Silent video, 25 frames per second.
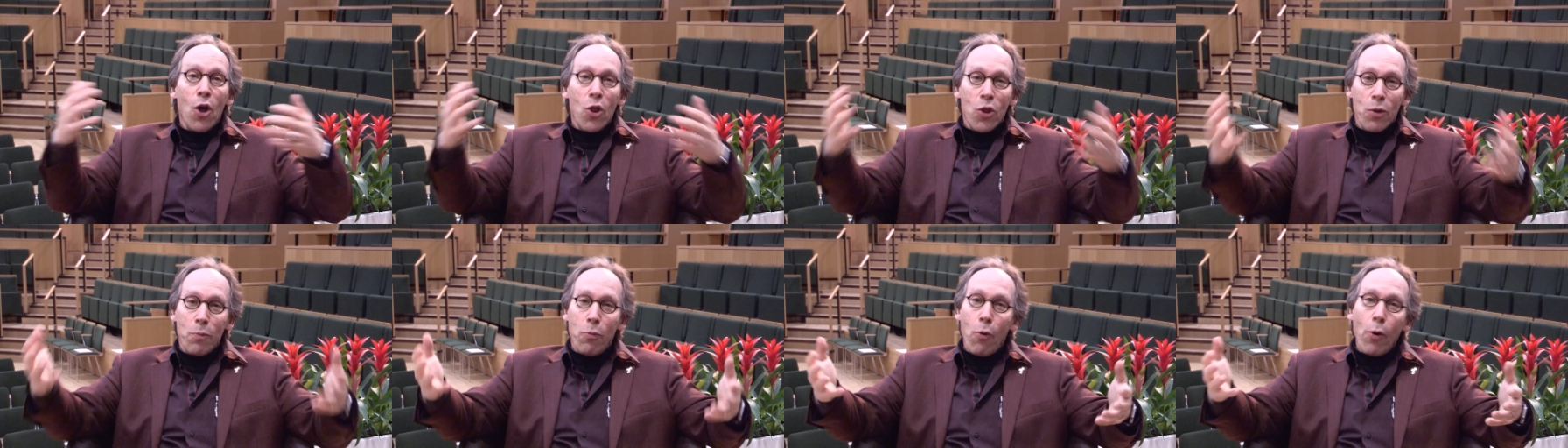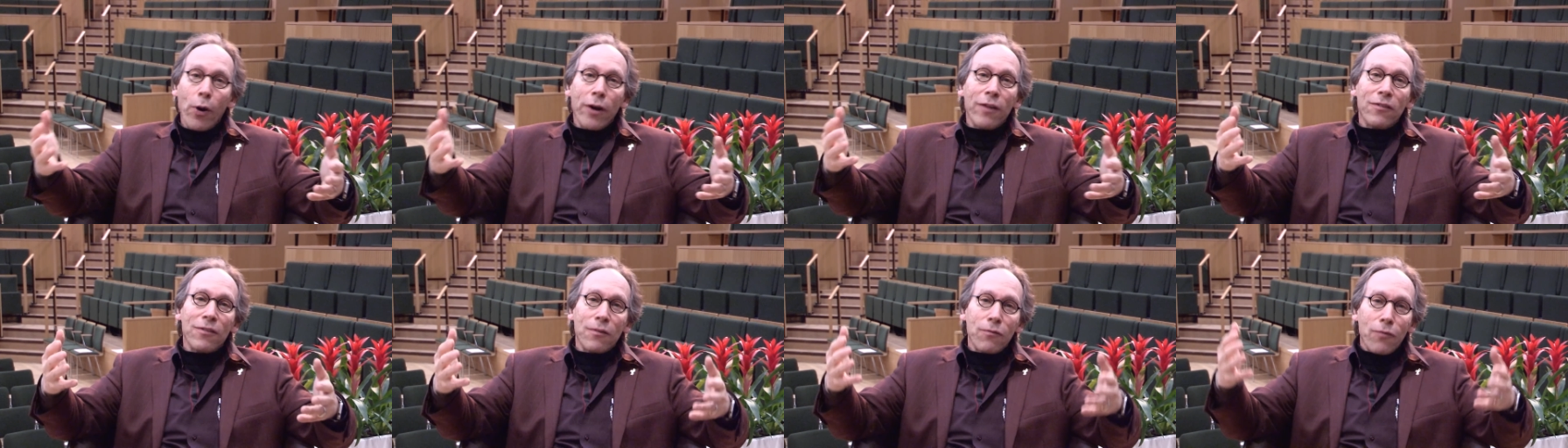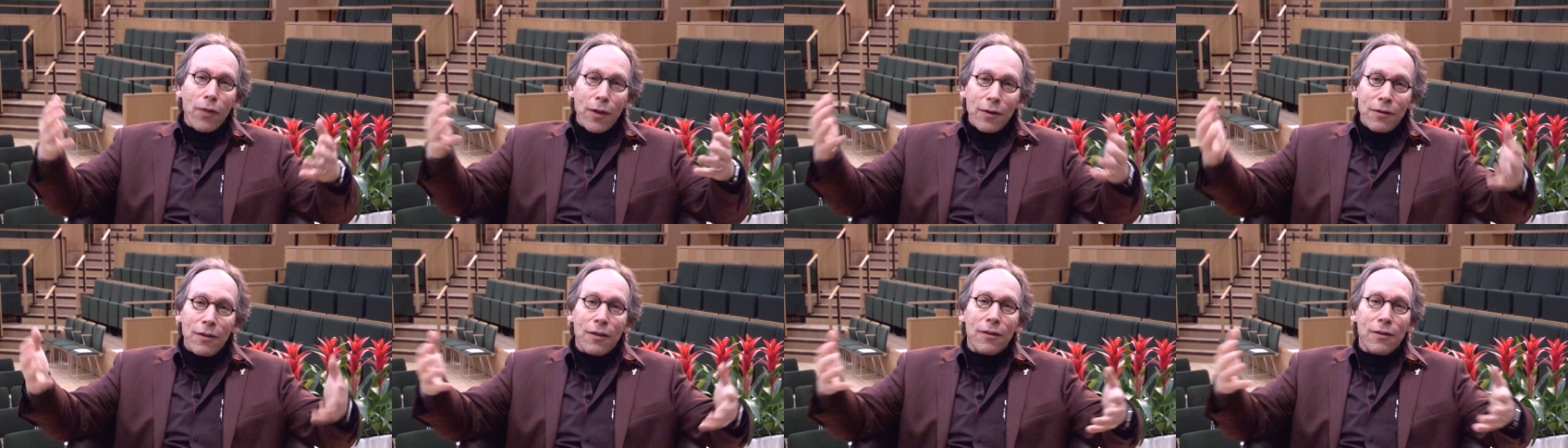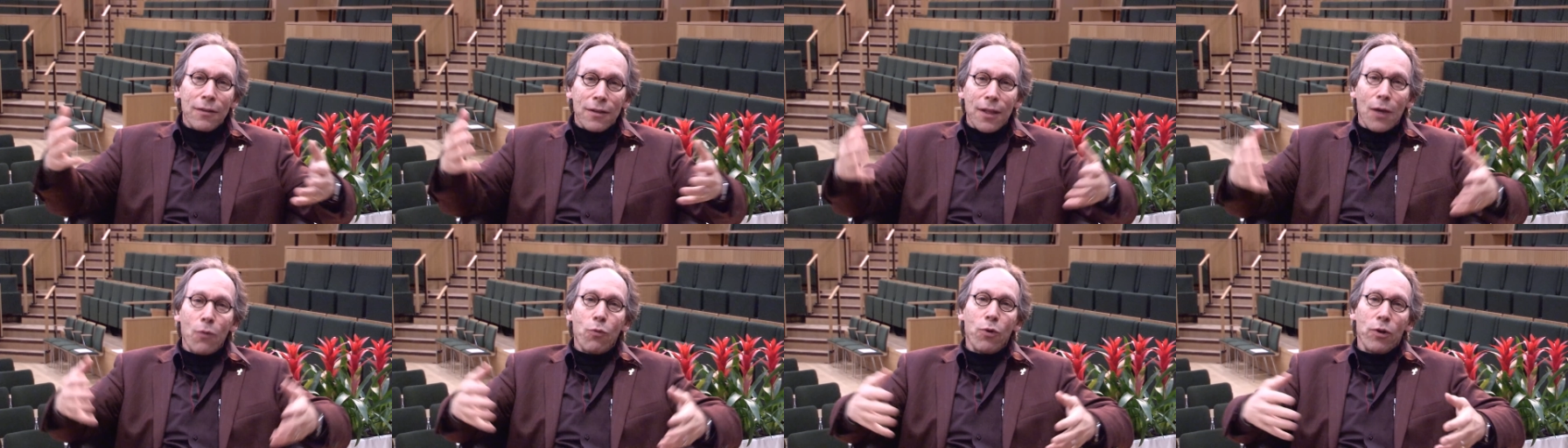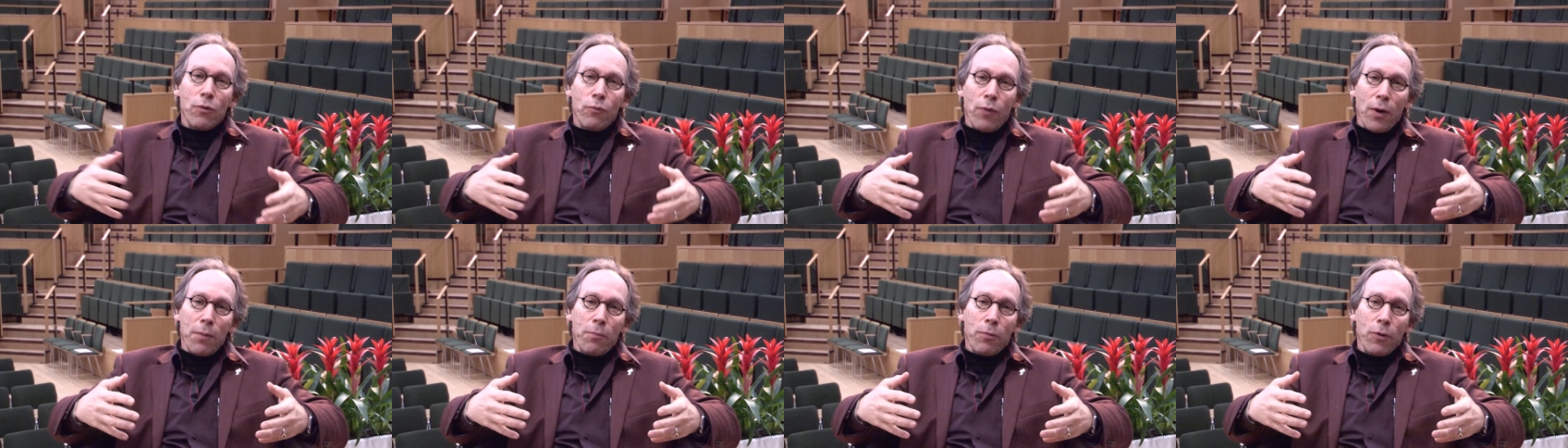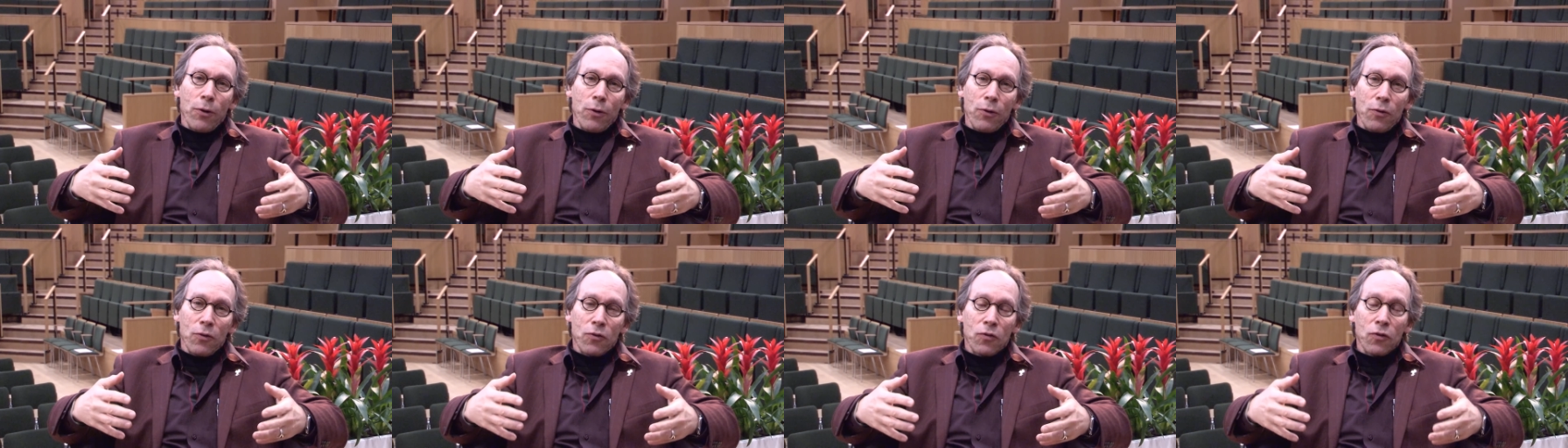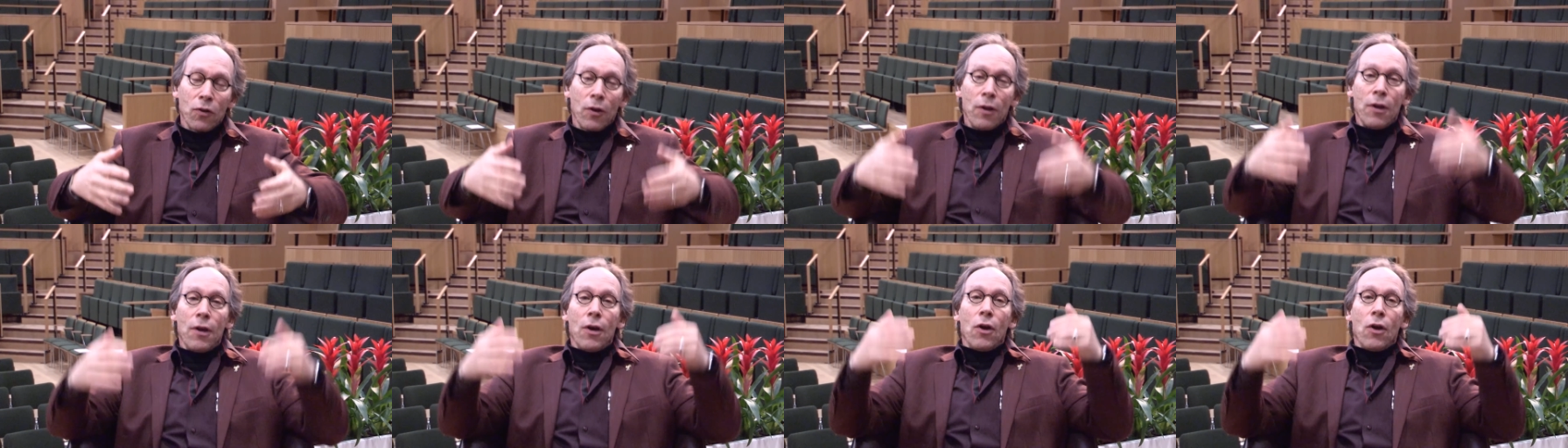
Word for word: the point is if they didn't, they wouldn't reproduce